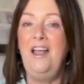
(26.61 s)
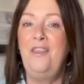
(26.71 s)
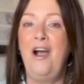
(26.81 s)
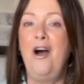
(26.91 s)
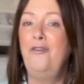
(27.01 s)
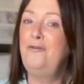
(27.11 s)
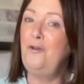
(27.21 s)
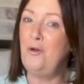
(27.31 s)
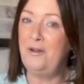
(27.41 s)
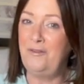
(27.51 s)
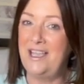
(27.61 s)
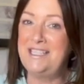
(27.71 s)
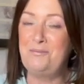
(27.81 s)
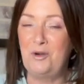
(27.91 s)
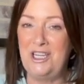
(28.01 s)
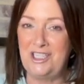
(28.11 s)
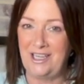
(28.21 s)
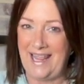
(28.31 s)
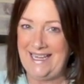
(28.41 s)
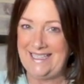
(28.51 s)
there are 4 of us British
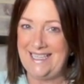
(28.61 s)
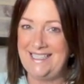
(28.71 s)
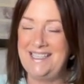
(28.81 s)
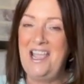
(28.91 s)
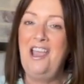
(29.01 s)
ladies